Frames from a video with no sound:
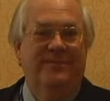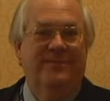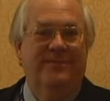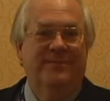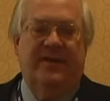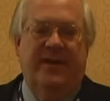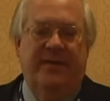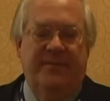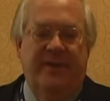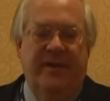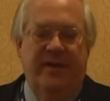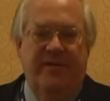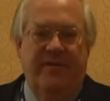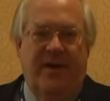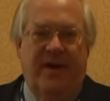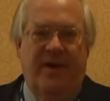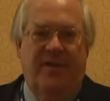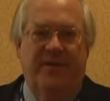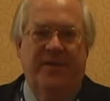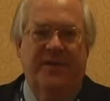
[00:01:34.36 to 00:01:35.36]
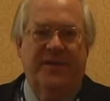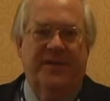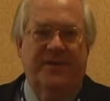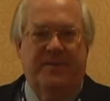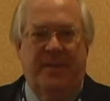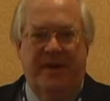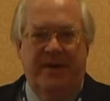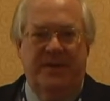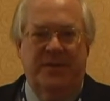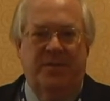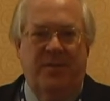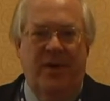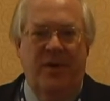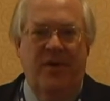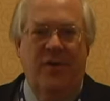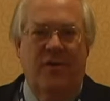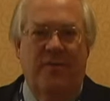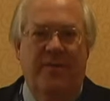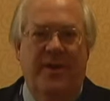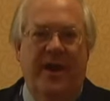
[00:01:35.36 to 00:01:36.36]
I've been involved with the space
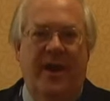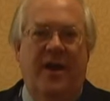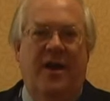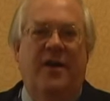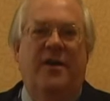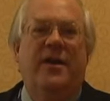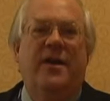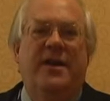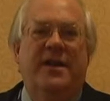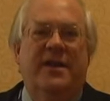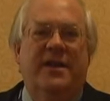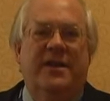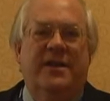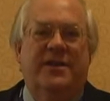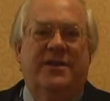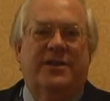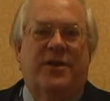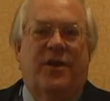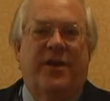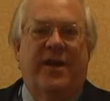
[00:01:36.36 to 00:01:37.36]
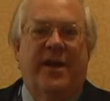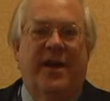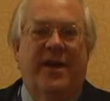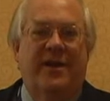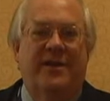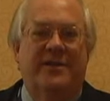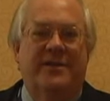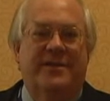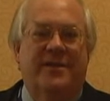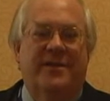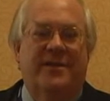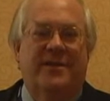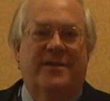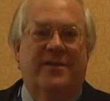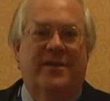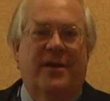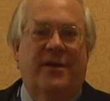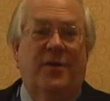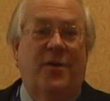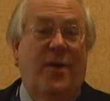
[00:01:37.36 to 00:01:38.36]
program now, starting out as a
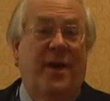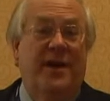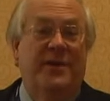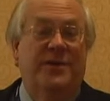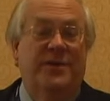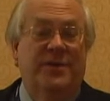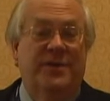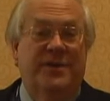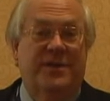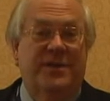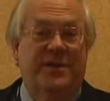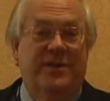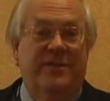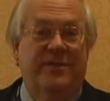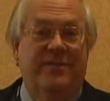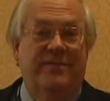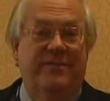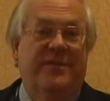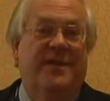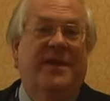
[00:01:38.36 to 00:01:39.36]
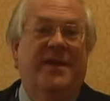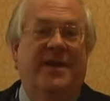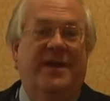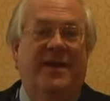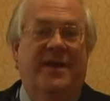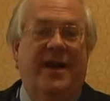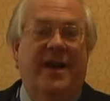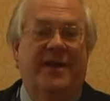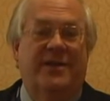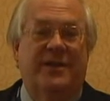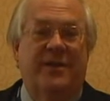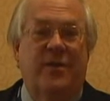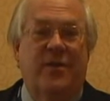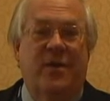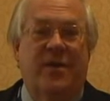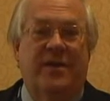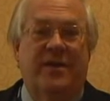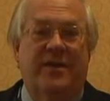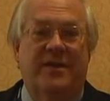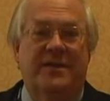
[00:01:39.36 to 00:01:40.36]
graduate student. I actually
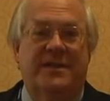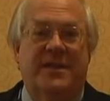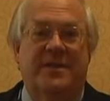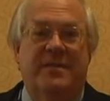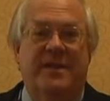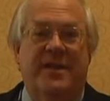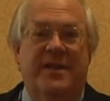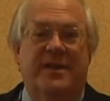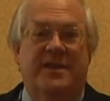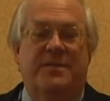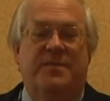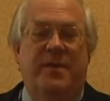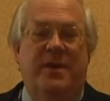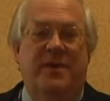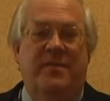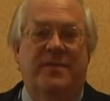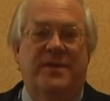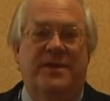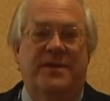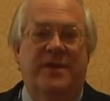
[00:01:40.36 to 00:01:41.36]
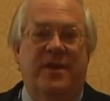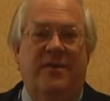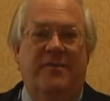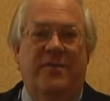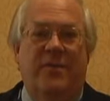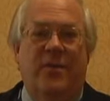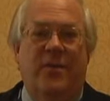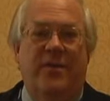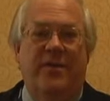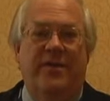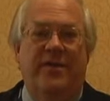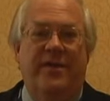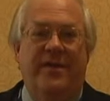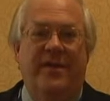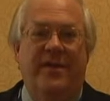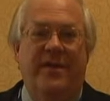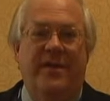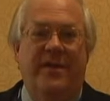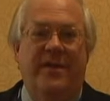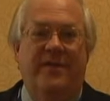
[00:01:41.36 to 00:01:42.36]
worked on some of the experiments on board
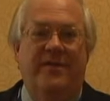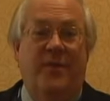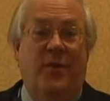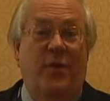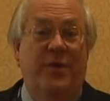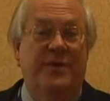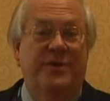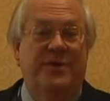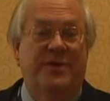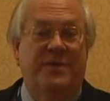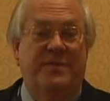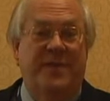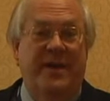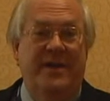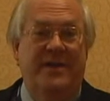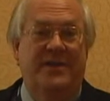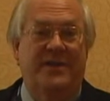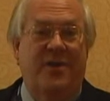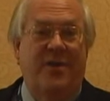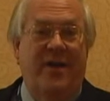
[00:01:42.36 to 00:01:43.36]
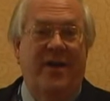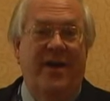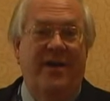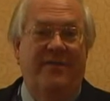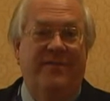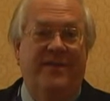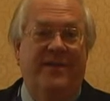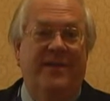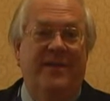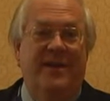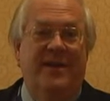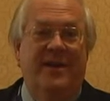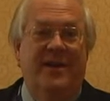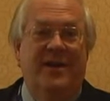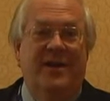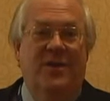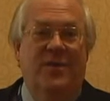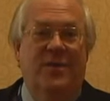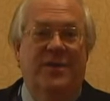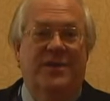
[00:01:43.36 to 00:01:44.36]
the Voyager spacecraft,
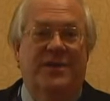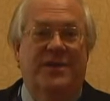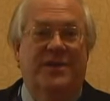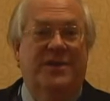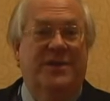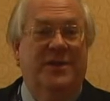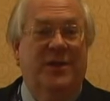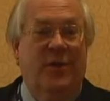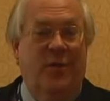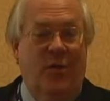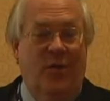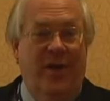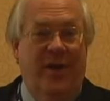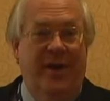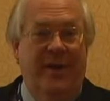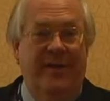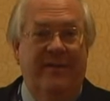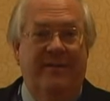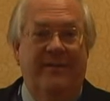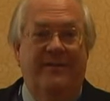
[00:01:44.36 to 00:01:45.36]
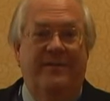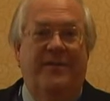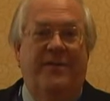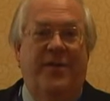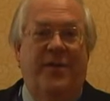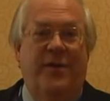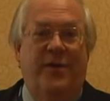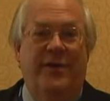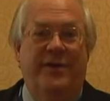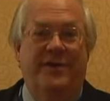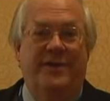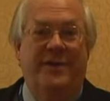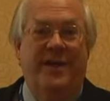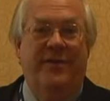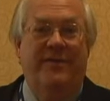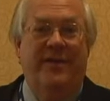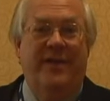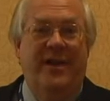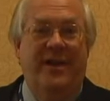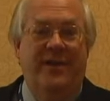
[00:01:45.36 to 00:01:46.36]
which is still running
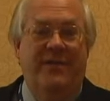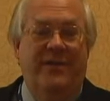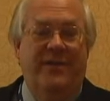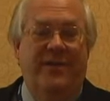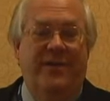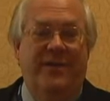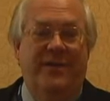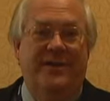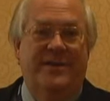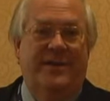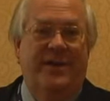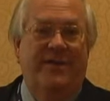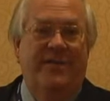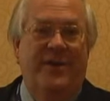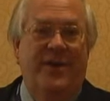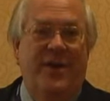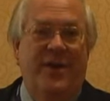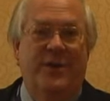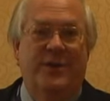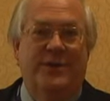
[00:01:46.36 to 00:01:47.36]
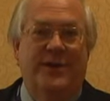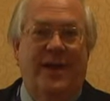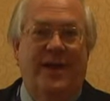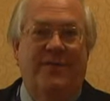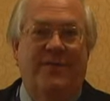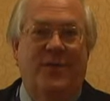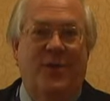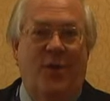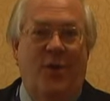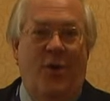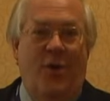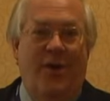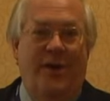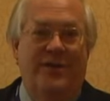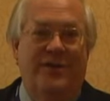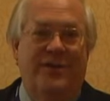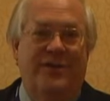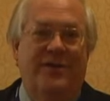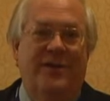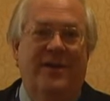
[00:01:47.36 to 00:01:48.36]
37 years after
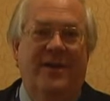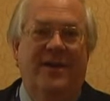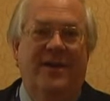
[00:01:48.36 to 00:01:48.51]
launch.